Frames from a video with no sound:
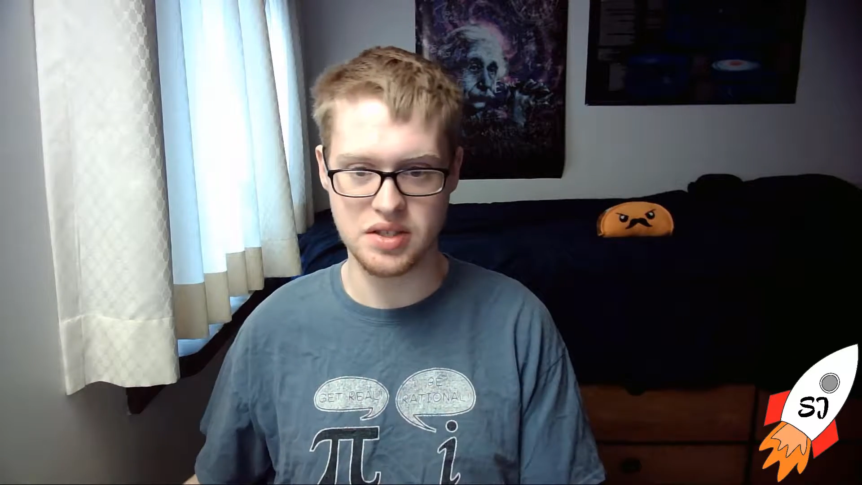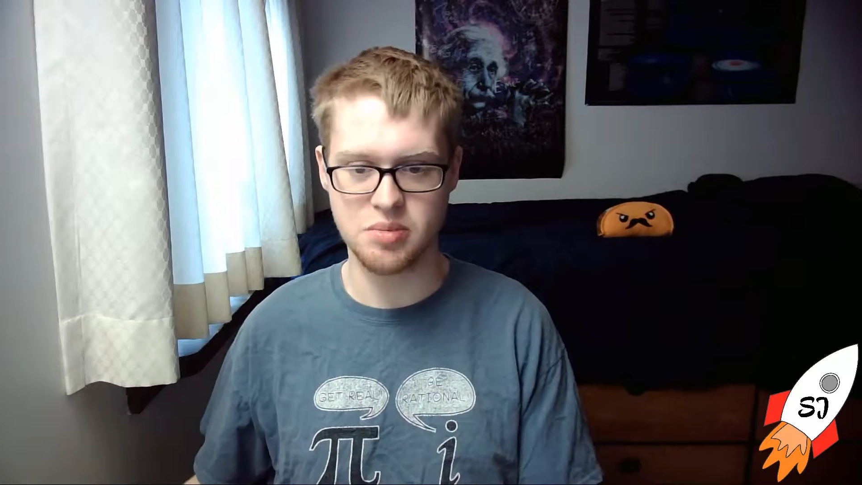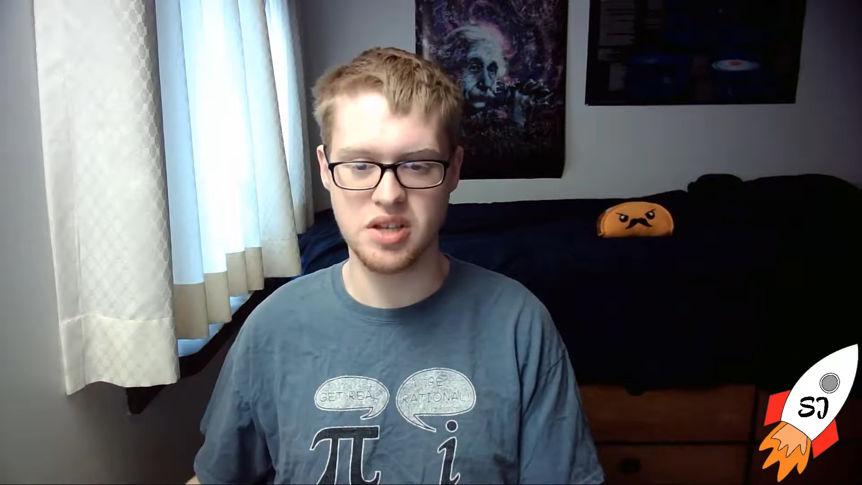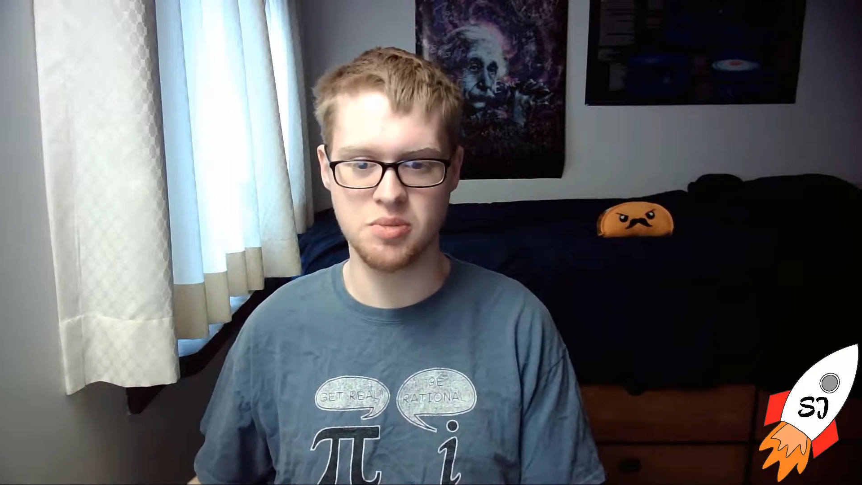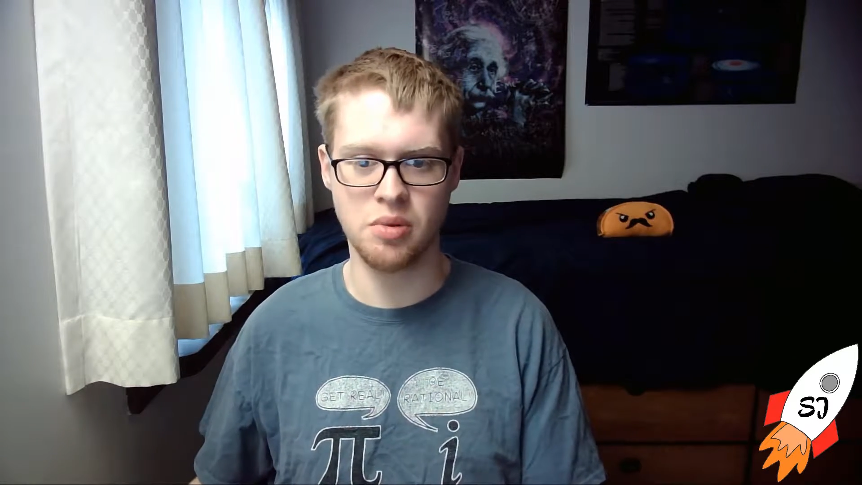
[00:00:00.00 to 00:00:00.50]

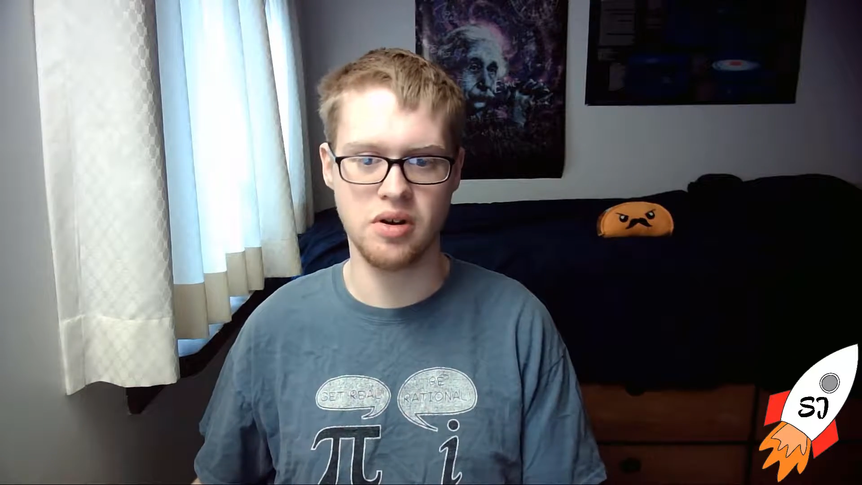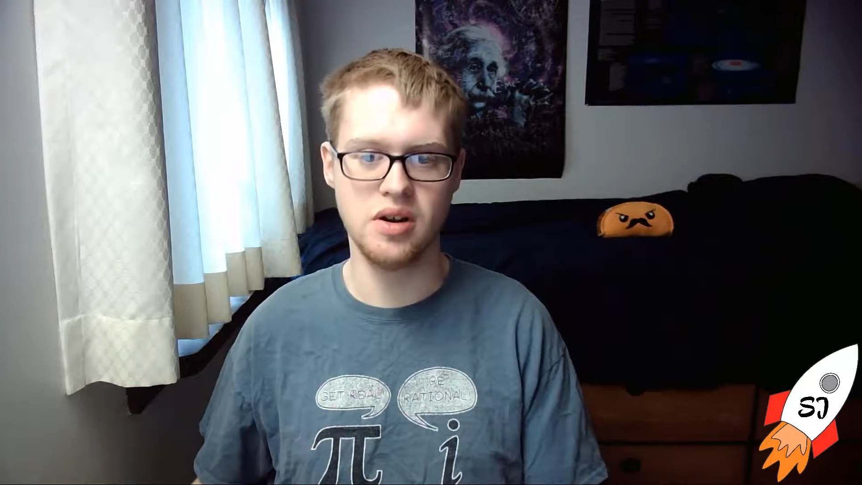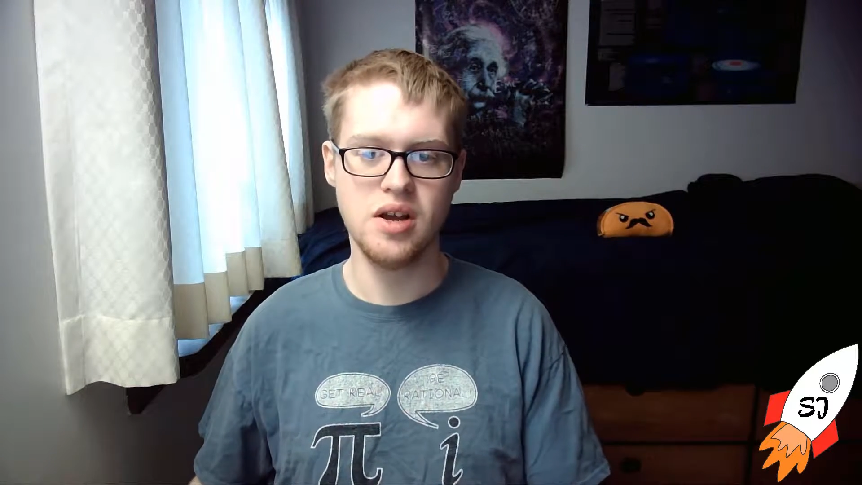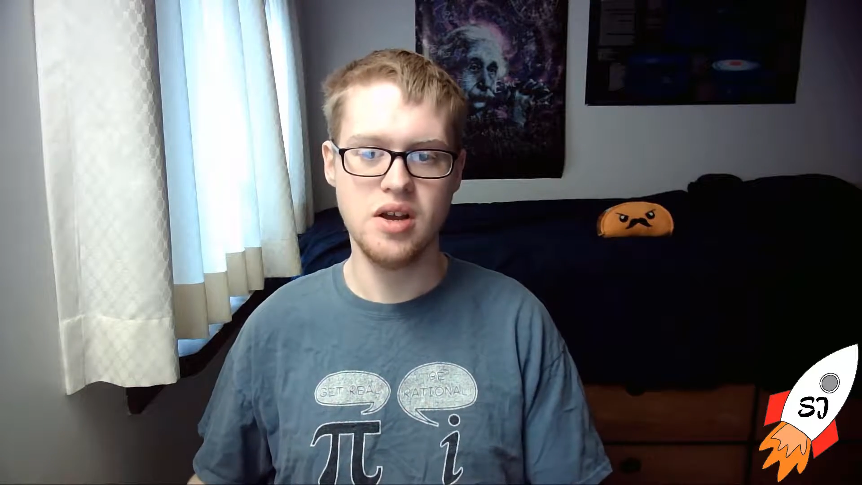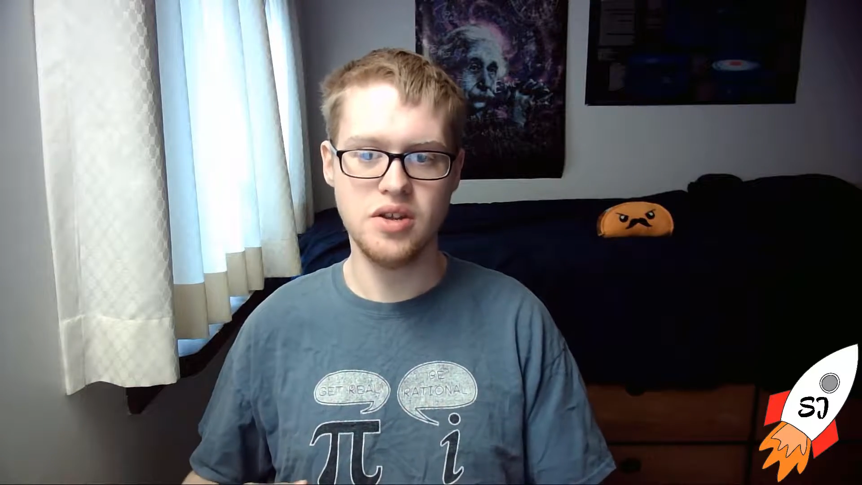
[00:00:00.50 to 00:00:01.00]
space part.
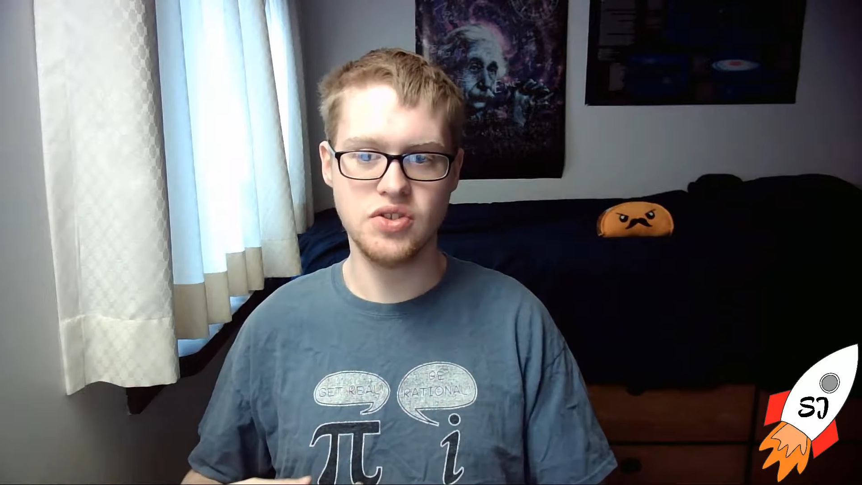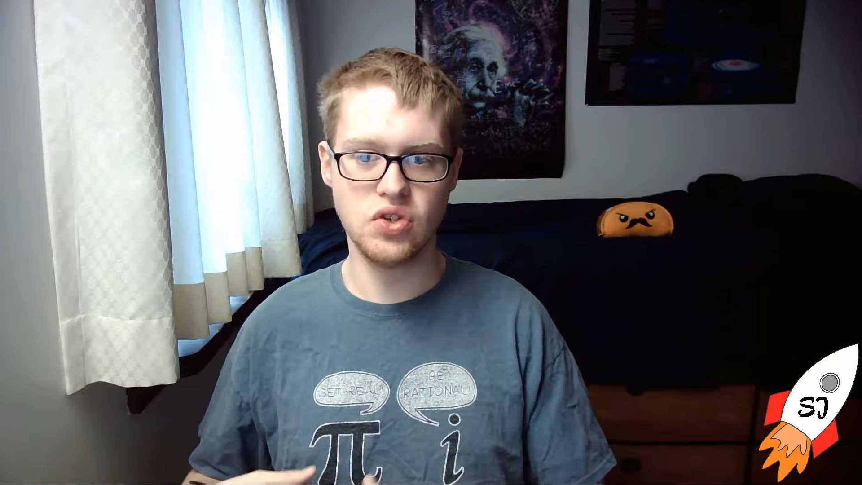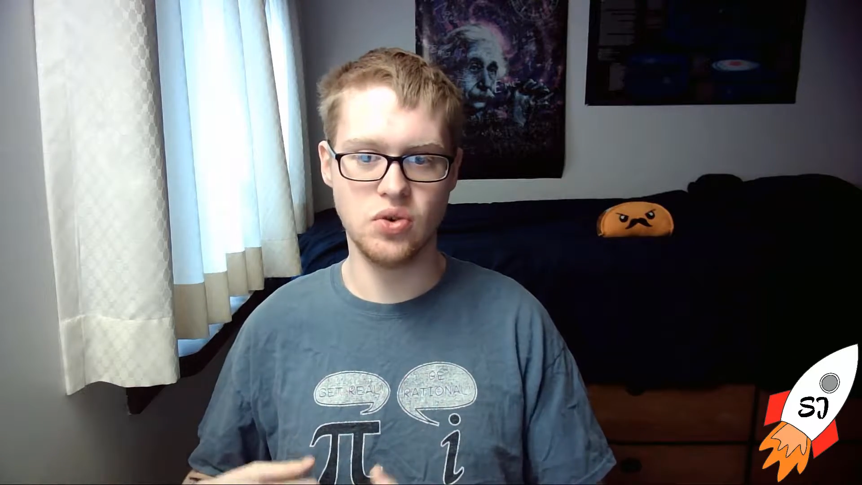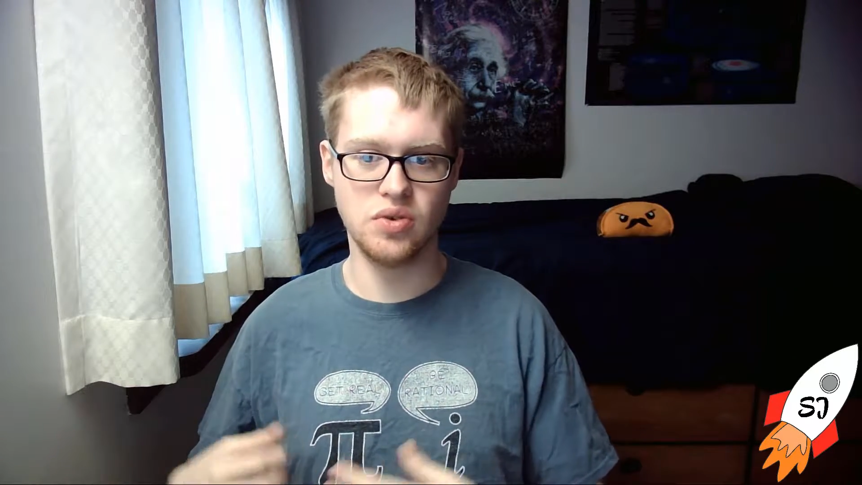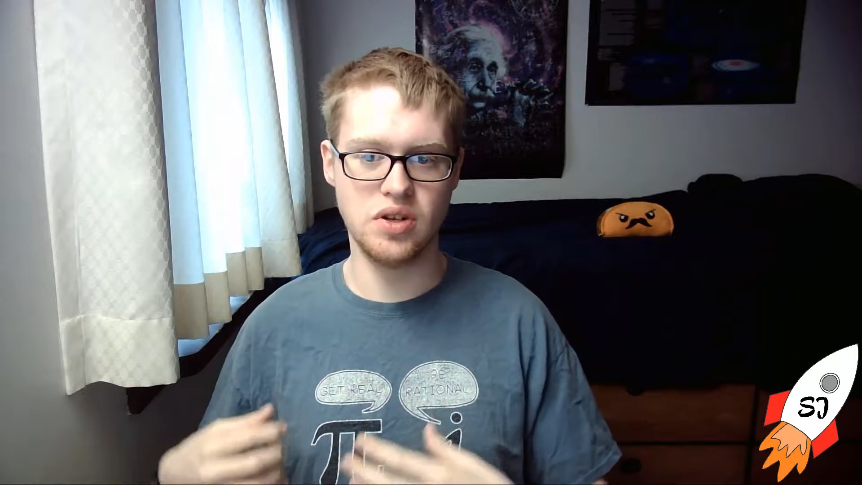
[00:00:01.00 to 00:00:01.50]
And so